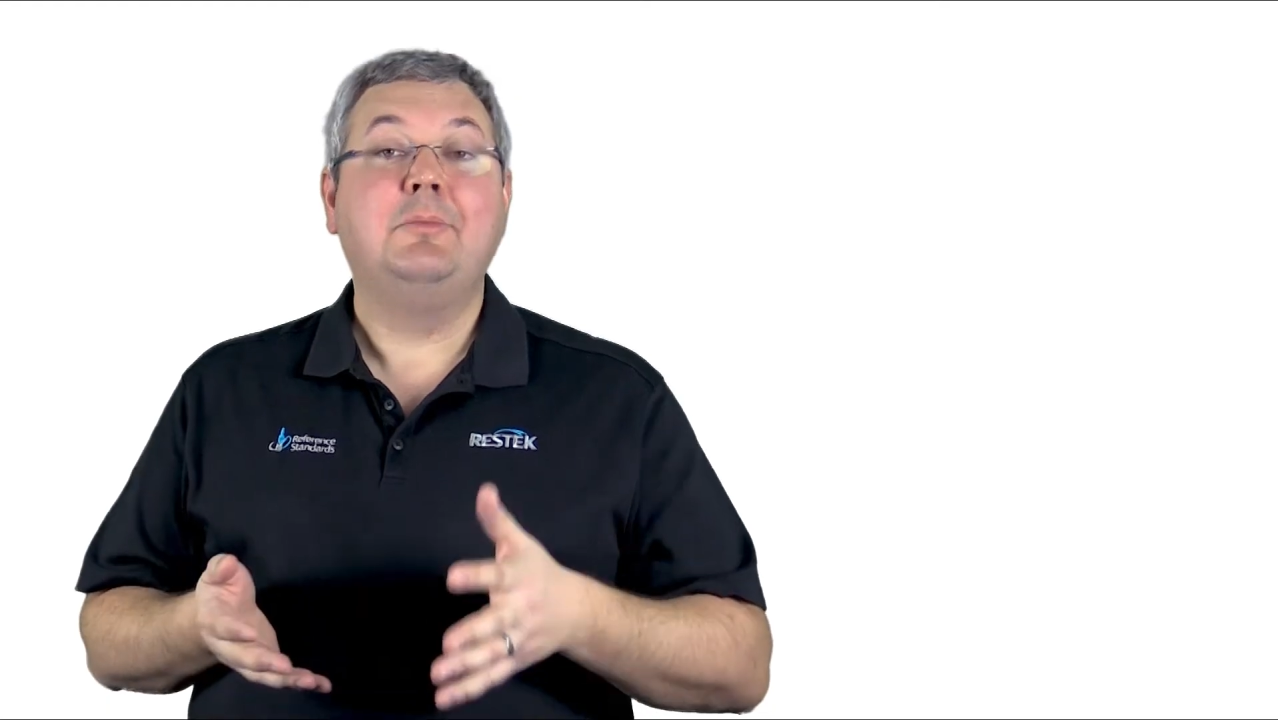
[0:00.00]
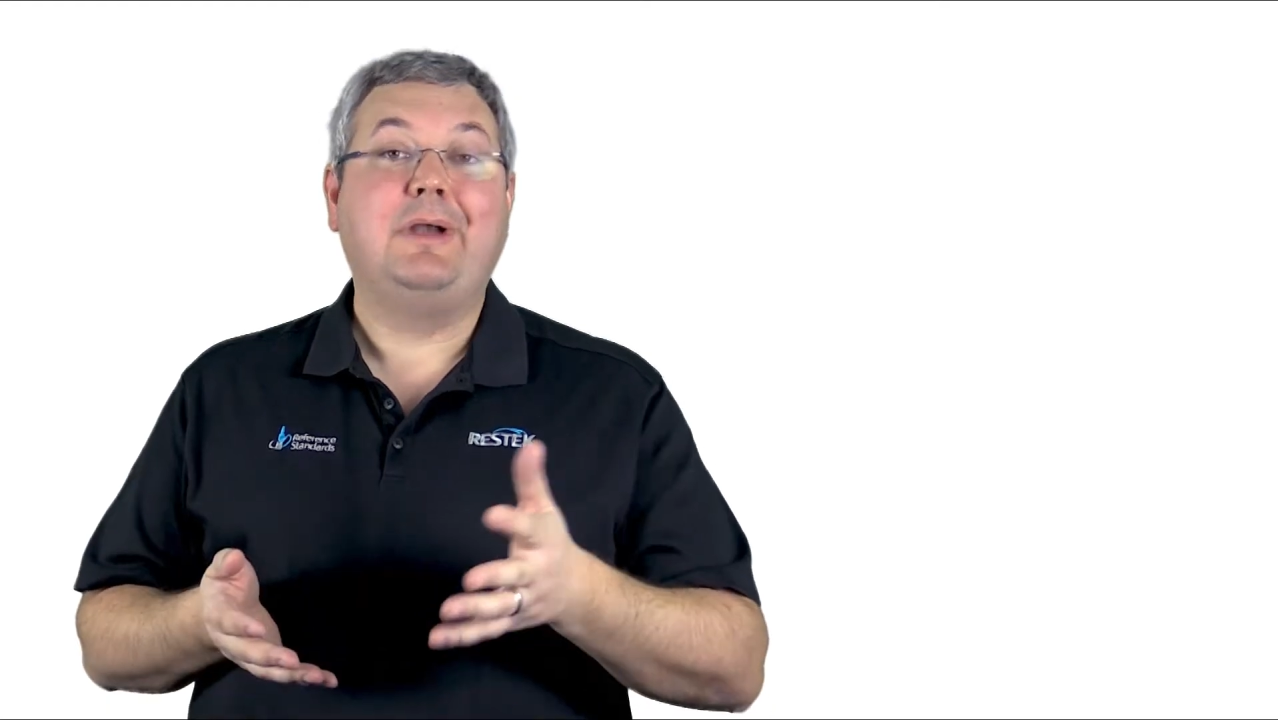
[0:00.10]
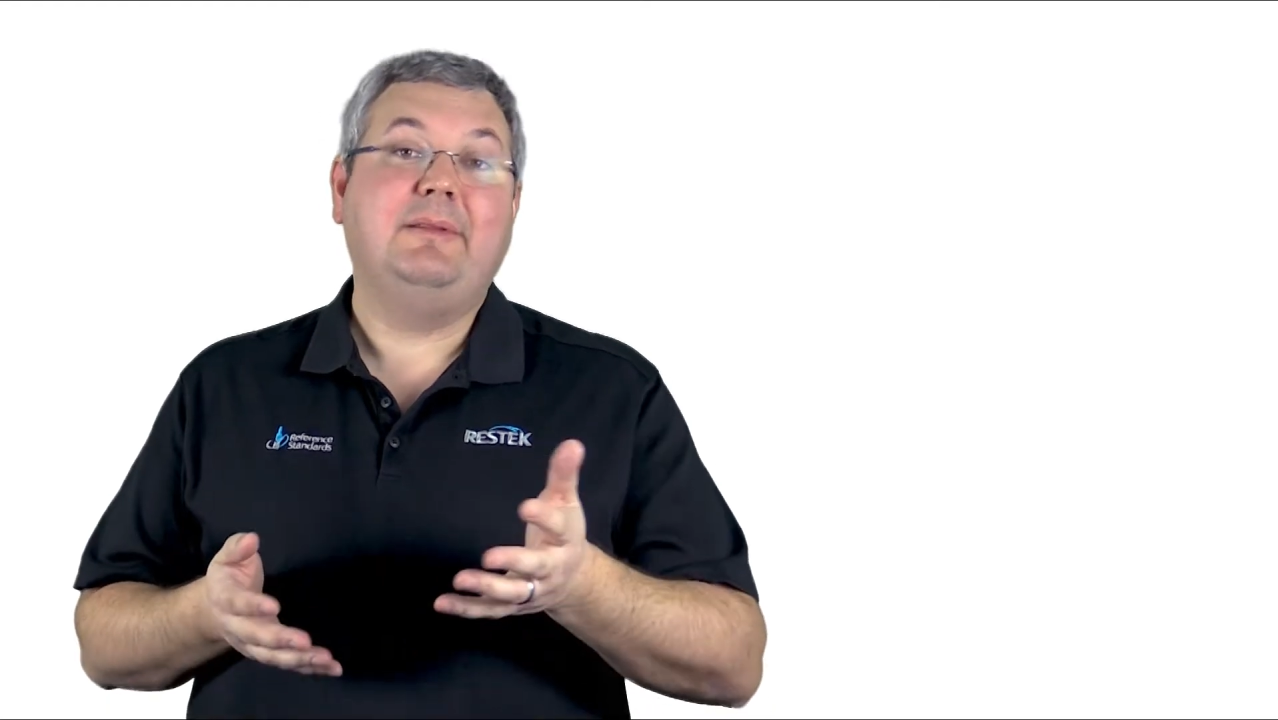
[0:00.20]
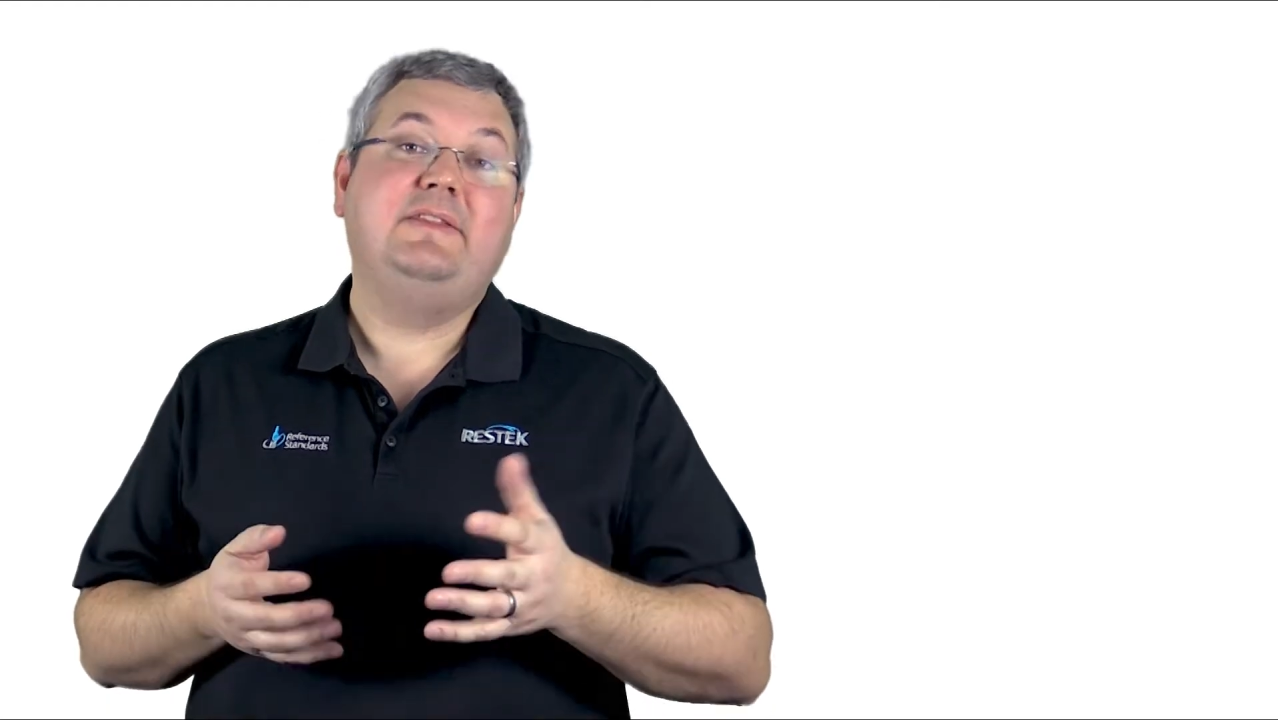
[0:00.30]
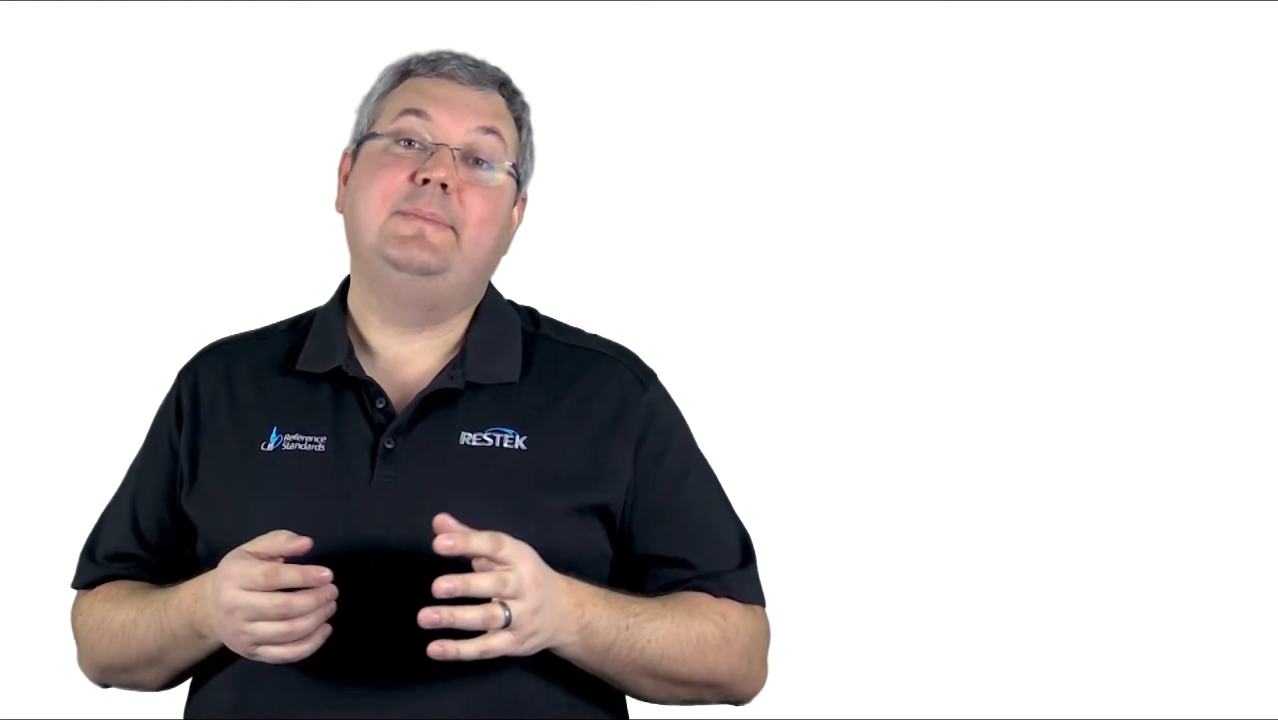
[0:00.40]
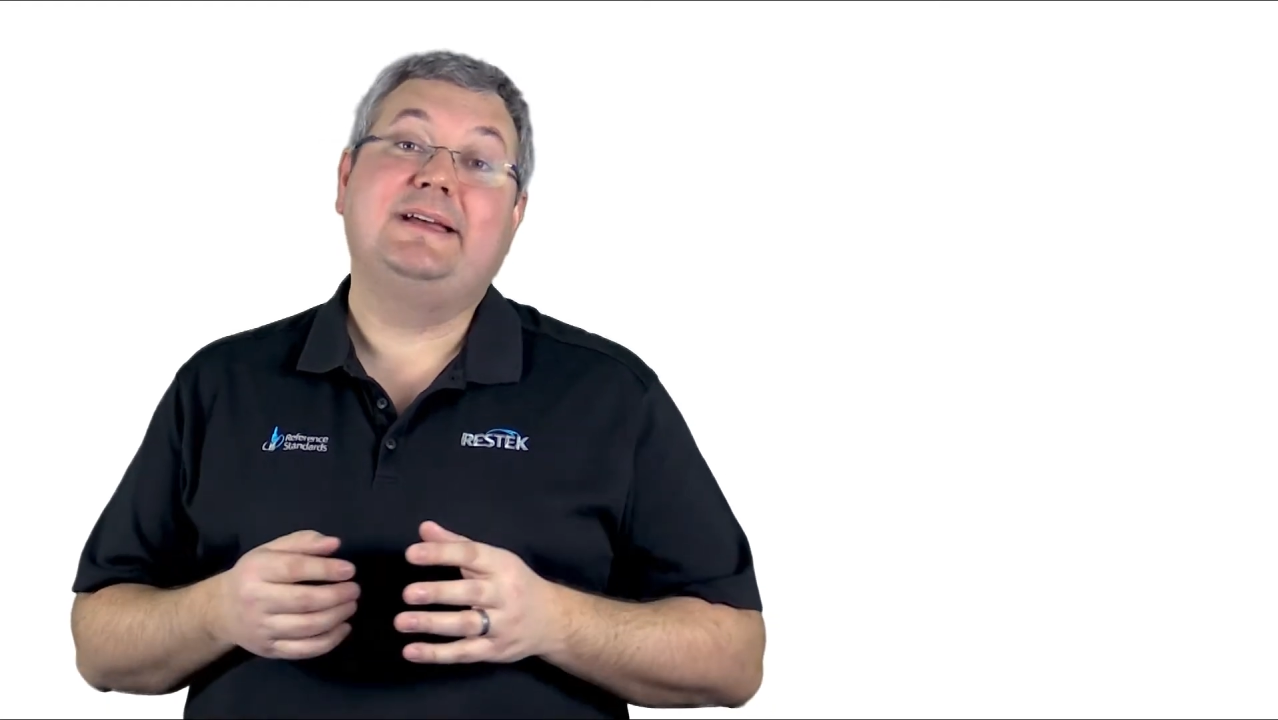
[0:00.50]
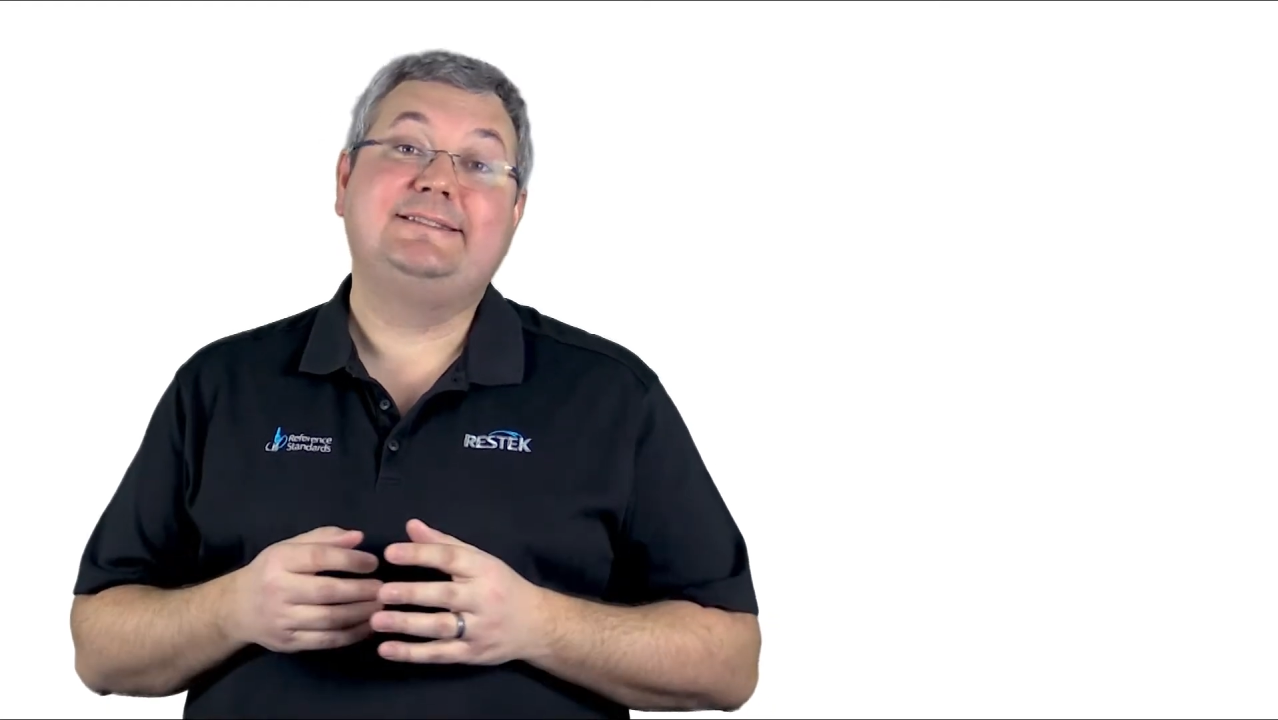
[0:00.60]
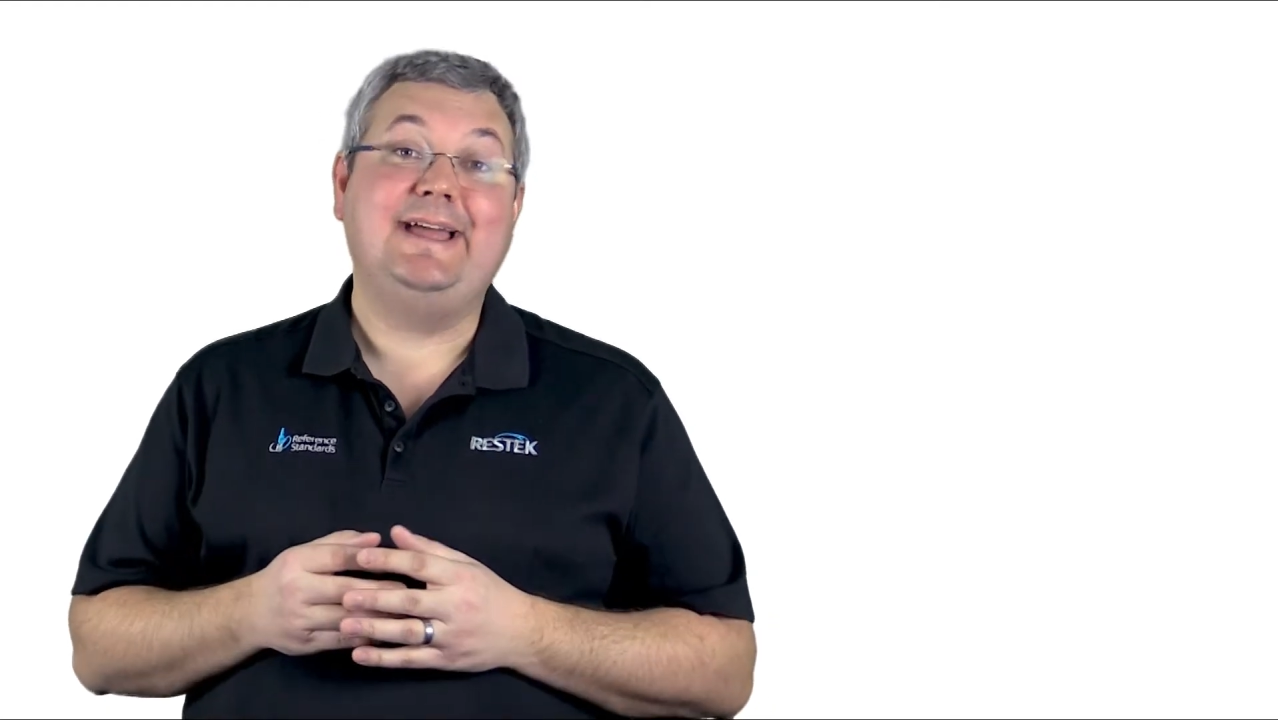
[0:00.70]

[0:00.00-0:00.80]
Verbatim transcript: Probably the best